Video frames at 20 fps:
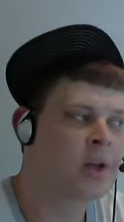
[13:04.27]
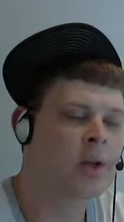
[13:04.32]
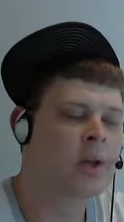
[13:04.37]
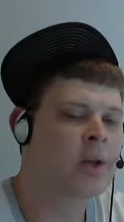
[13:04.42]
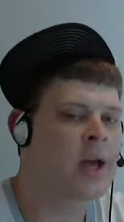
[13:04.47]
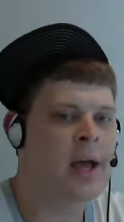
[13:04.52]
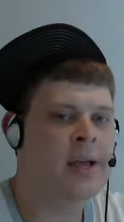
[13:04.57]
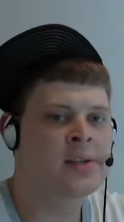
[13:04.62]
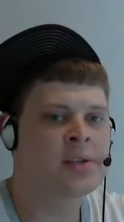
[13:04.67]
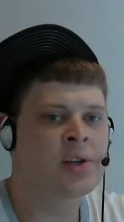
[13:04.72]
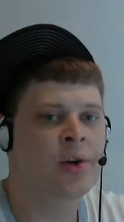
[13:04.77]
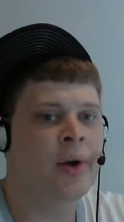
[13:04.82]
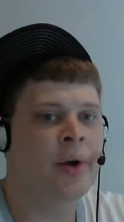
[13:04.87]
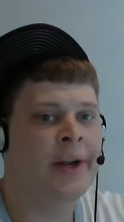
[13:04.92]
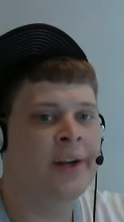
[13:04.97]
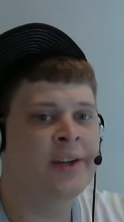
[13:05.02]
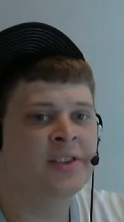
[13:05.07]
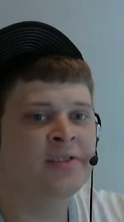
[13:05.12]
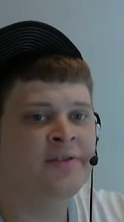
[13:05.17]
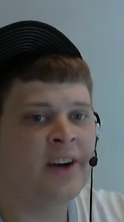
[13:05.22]
Khan's
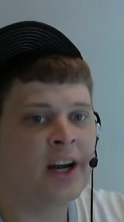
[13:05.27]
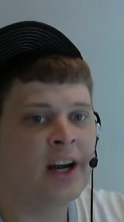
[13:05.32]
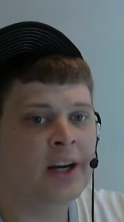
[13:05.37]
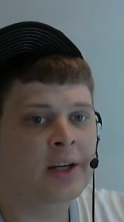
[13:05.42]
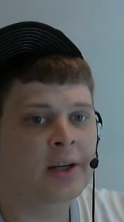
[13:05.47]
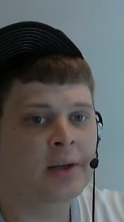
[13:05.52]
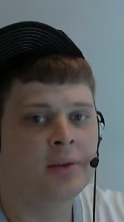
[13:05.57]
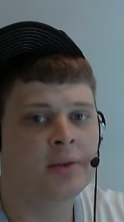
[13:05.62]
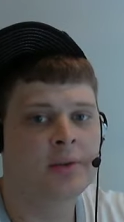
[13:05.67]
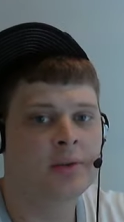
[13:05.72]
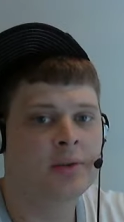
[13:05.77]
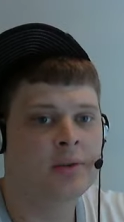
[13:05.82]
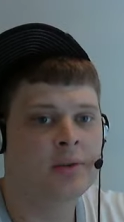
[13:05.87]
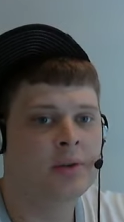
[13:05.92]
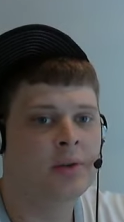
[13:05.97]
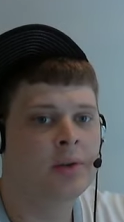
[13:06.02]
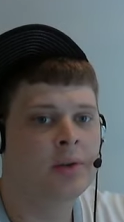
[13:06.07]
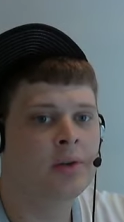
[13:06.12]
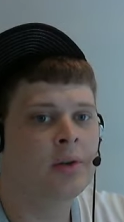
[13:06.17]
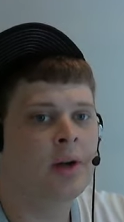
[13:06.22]
green as fuck.
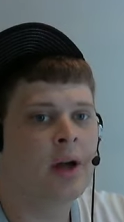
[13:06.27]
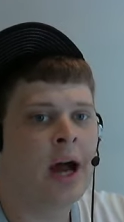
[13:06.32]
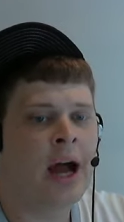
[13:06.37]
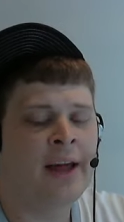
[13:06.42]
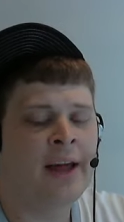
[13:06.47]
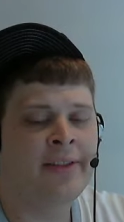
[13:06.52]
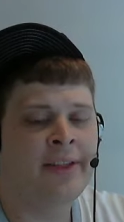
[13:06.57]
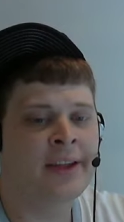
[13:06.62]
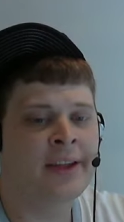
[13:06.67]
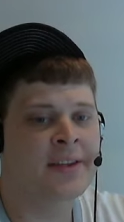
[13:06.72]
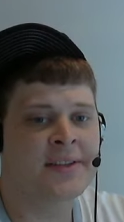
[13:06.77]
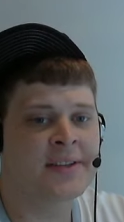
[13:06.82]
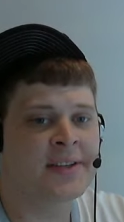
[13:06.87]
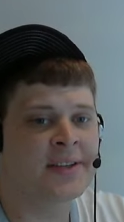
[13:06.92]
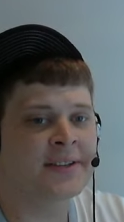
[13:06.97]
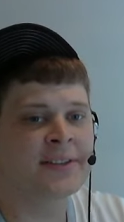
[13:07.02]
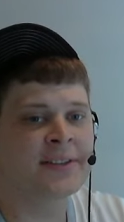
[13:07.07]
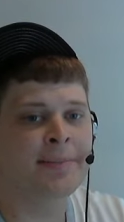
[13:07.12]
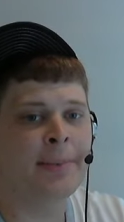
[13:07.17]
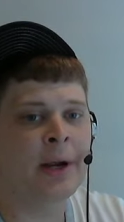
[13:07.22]
I think this
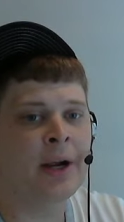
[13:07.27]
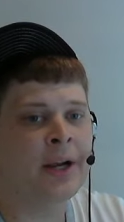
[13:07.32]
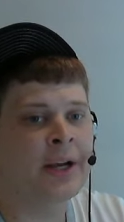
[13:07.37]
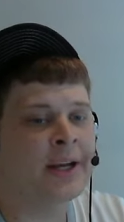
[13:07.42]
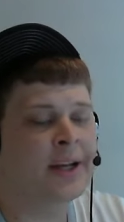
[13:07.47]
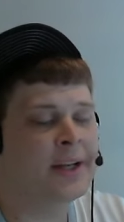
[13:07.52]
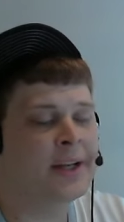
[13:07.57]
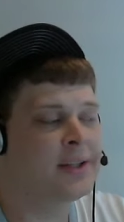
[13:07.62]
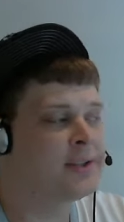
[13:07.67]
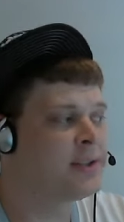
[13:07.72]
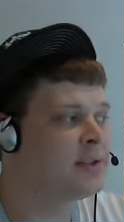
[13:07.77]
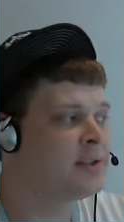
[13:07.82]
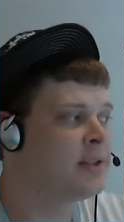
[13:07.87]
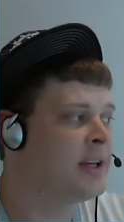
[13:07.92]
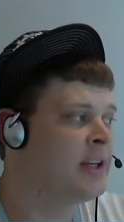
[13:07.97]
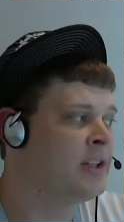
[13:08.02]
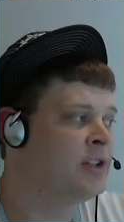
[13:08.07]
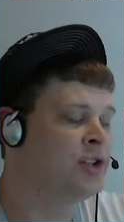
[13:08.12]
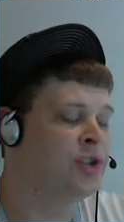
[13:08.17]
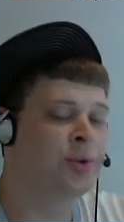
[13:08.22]
experience
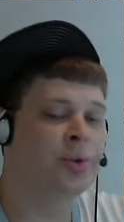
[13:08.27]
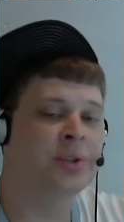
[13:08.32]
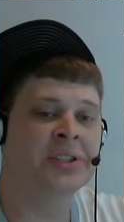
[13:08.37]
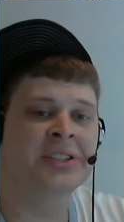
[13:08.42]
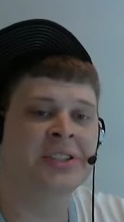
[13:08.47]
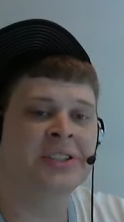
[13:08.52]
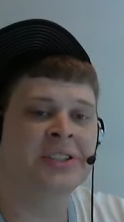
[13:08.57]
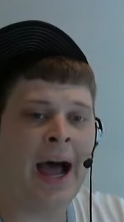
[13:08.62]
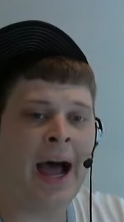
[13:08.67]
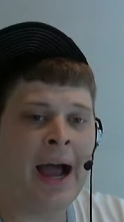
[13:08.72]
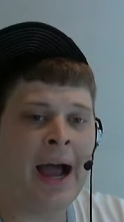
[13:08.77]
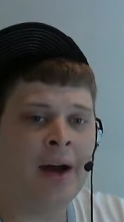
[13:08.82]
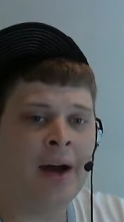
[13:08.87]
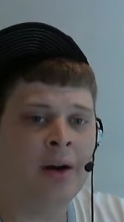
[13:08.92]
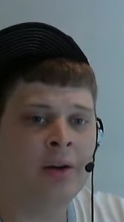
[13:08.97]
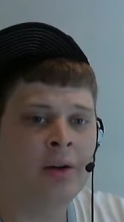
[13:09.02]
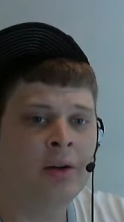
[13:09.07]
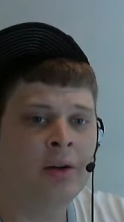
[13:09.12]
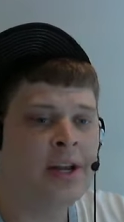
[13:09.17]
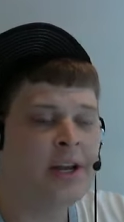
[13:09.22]
and Judah's
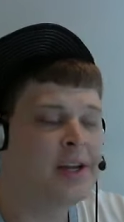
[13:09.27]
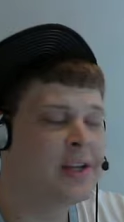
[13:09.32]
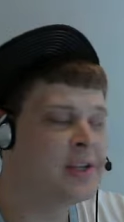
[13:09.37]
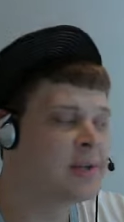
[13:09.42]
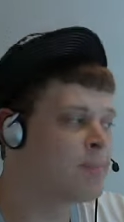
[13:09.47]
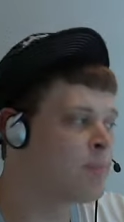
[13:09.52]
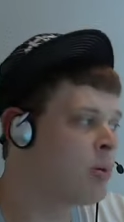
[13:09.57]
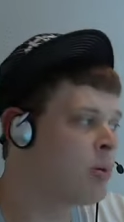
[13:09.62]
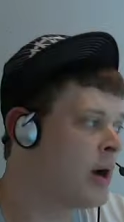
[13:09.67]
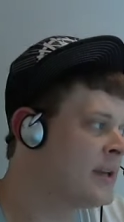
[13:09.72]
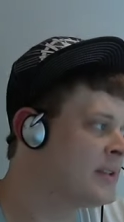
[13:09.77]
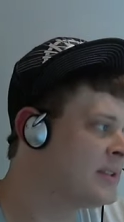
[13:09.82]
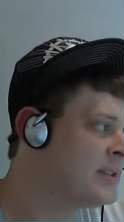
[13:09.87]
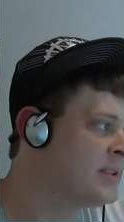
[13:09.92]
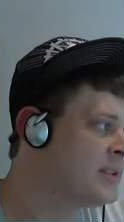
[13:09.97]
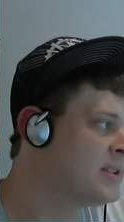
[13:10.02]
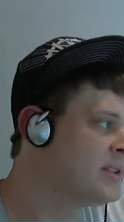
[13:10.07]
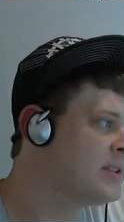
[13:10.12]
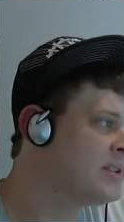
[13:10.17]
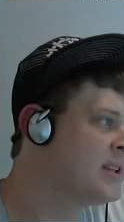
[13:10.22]
style, his
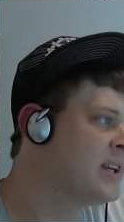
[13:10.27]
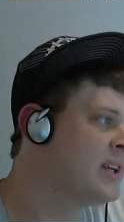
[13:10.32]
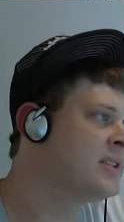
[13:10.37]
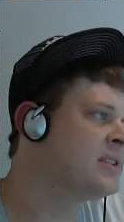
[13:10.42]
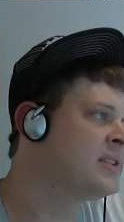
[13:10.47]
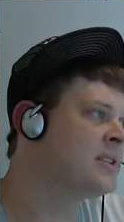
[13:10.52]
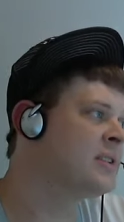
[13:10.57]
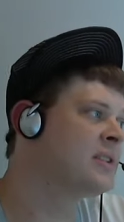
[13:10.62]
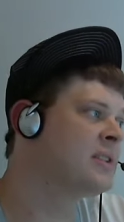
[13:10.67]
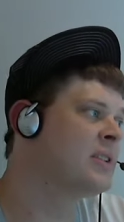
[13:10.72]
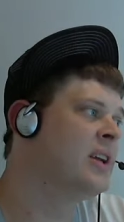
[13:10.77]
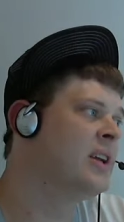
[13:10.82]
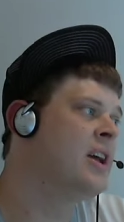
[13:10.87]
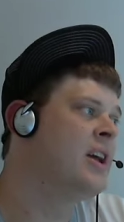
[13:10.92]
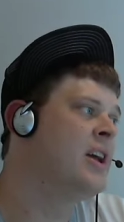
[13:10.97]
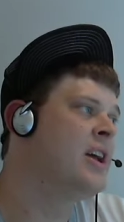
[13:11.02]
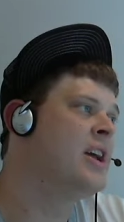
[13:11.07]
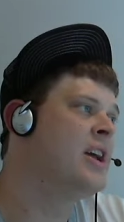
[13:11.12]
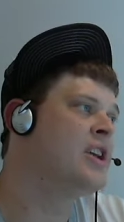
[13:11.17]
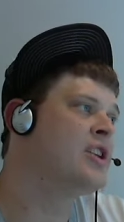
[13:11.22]
presence, his
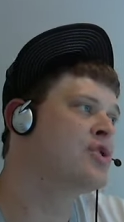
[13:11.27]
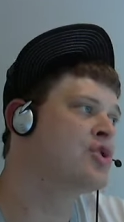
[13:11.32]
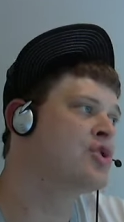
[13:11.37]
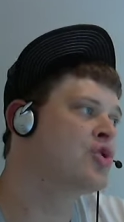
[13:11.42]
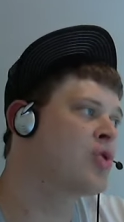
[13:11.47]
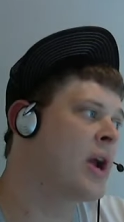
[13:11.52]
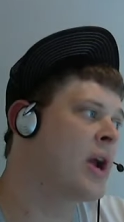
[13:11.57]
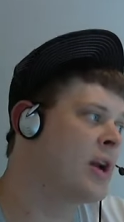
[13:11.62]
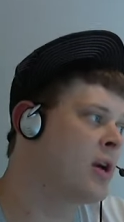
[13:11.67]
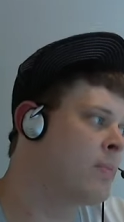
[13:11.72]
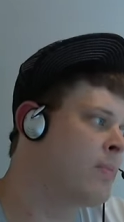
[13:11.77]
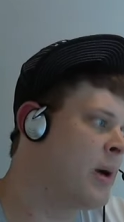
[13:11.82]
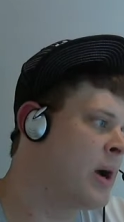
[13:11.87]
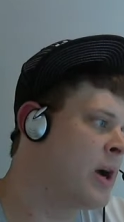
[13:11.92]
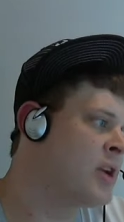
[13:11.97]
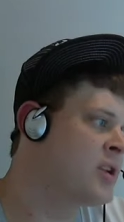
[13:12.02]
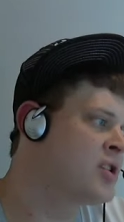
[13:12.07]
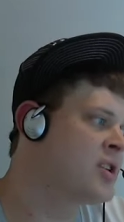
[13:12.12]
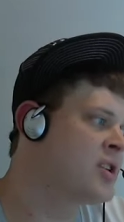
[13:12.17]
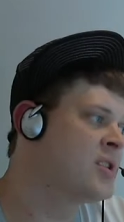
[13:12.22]
his straighter
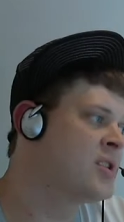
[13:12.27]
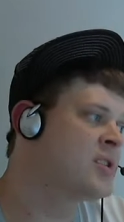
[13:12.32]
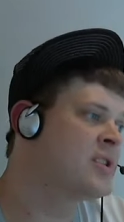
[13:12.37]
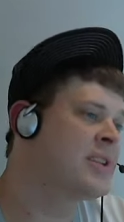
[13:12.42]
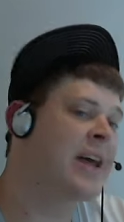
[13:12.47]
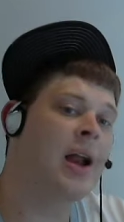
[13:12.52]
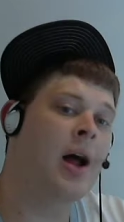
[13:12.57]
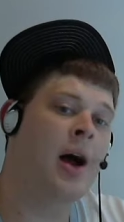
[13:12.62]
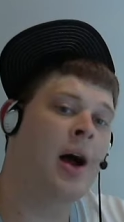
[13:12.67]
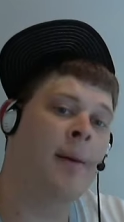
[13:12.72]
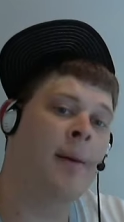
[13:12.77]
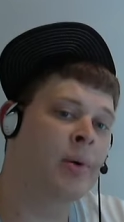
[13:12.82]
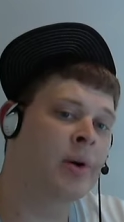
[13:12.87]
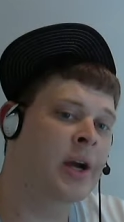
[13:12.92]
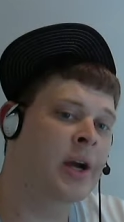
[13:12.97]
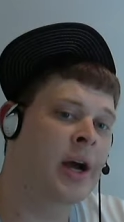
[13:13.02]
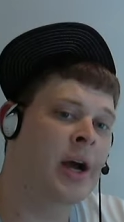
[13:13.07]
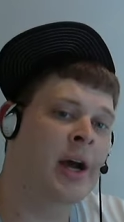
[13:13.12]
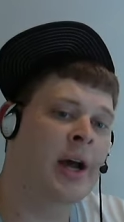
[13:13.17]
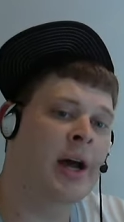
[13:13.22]
punches, that
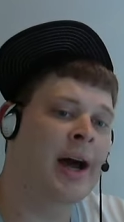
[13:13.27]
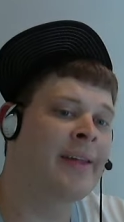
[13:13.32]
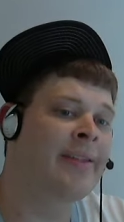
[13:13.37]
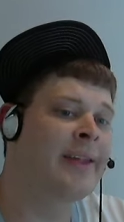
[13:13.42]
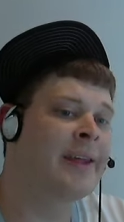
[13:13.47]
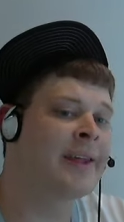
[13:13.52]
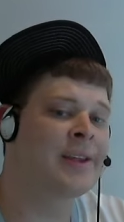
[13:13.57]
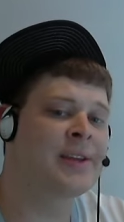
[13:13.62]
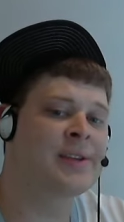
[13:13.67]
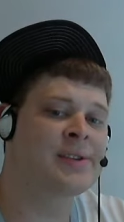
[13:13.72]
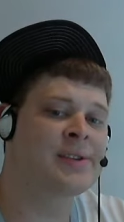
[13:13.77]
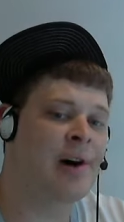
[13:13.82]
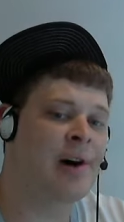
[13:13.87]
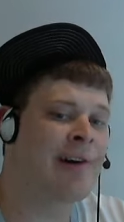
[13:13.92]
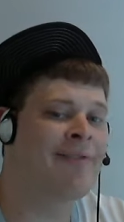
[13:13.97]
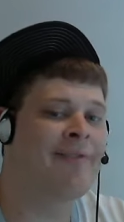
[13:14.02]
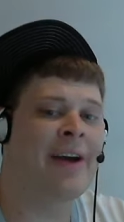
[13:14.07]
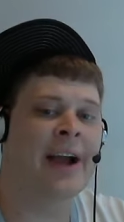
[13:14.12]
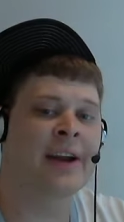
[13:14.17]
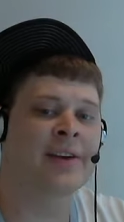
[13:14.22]
uppercut, I think this all
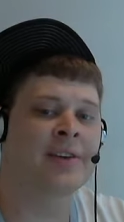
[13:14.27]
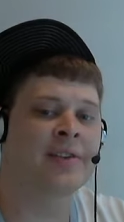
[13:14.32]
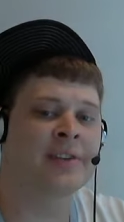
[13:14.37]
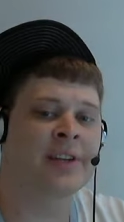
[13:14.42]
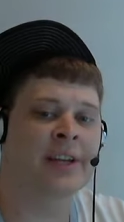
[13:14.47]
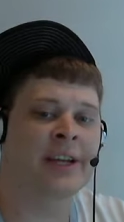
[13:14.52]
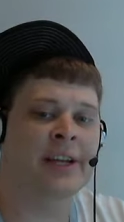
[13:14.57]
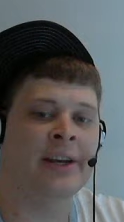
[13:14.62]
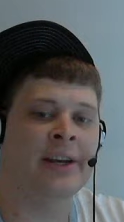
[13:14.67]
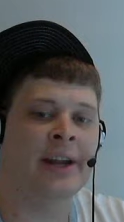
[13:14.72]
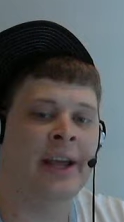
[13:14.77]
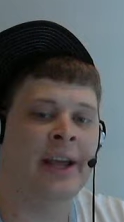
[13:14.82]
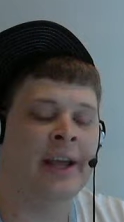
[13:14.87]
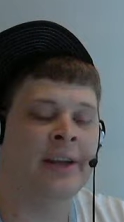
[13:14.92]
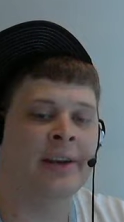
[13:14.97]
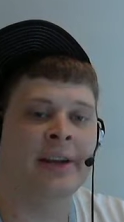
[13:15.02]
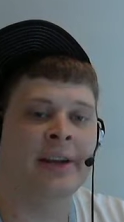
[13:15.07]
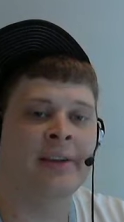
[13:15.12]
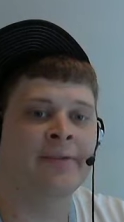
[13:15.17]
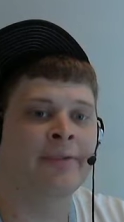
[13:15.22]
factors in.
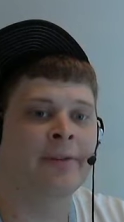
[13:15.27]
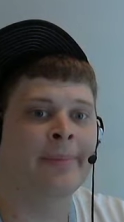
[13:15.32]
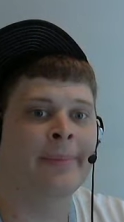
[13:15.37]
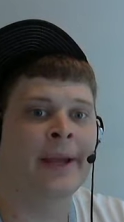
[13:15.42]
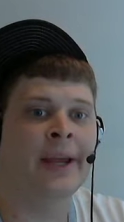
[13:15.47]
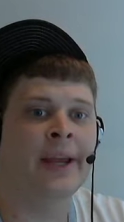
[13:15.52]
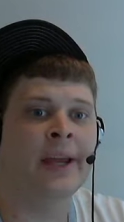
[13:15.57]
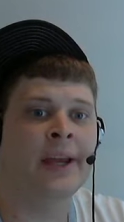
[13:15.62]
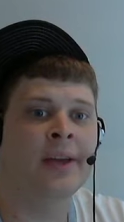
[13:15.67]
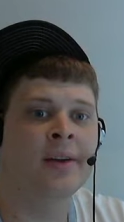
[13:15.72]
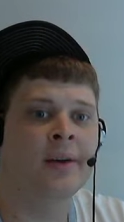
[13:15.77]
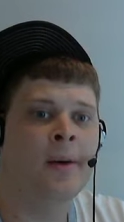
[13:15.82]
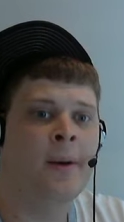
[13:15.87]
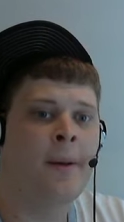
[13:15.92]
And and for me,